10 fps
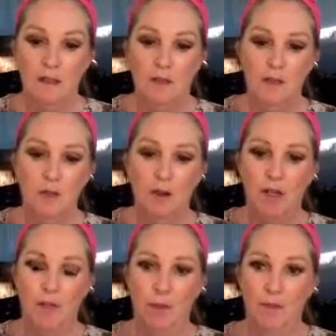This one
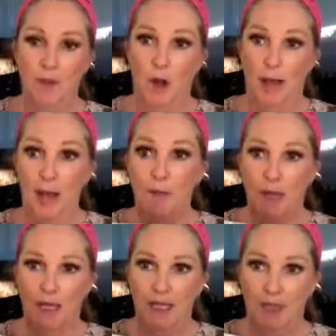is one that I am
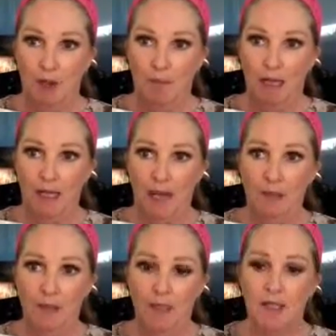pleased that I picked
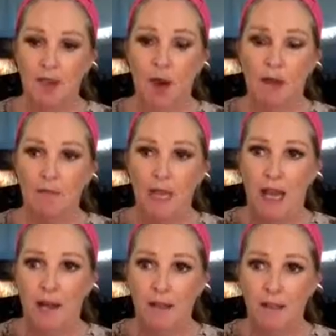up. This is Eye of the
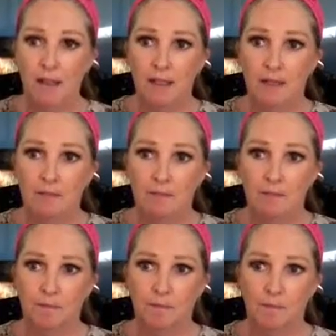Artist
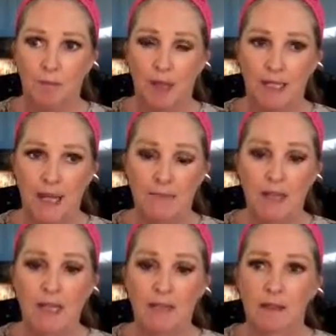by
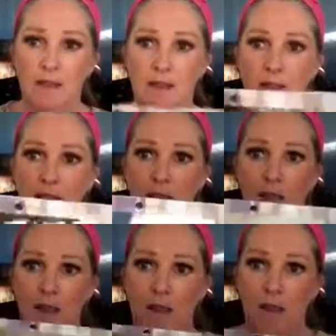Savvy.
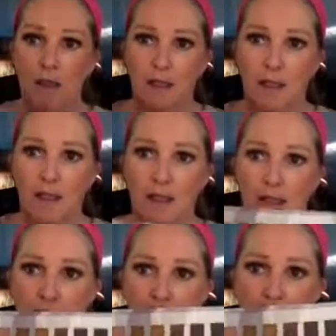
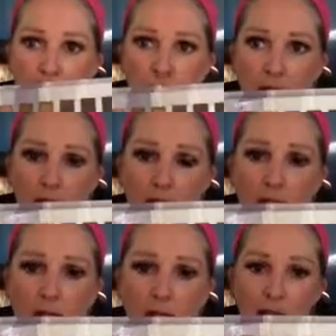It's
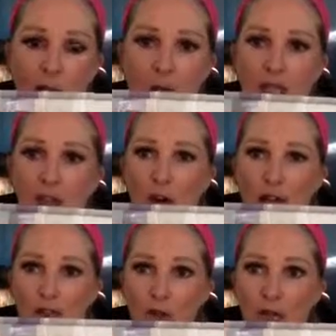a really
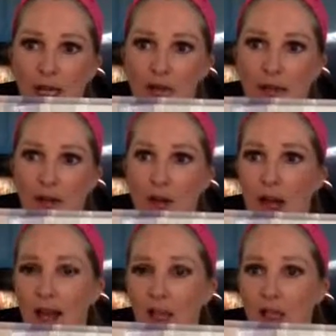nice little kit, and
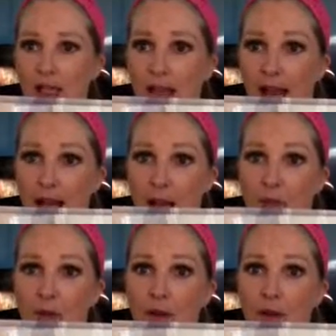I actually have